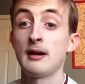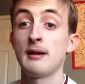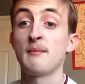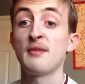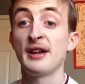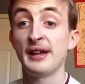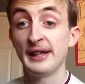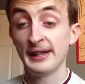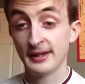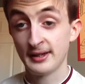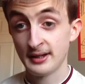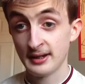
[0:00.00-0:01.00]

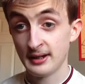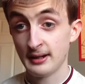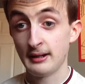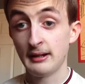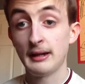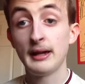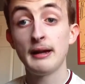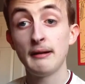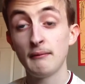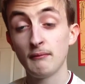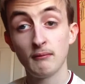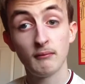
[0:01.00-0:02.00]
But
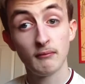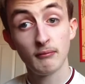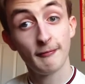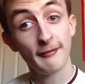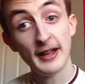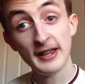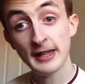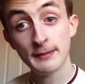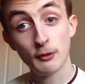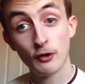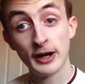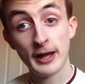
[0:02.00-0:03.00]
at this
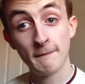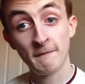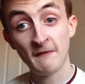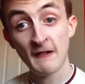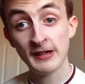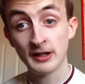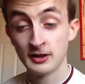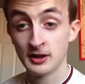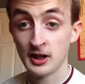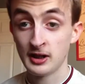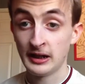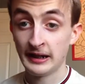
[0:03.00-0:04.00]
point I'm very
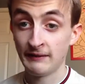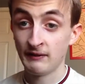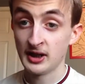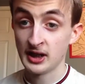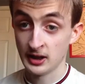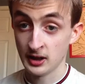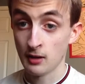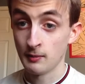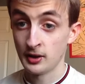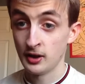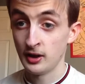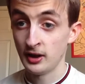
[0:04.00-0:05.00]
uncertain if it is coming
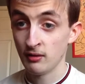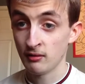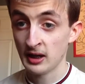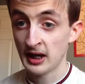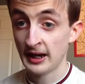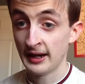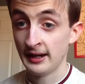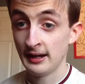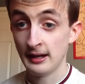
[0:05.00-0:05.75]
to the UK.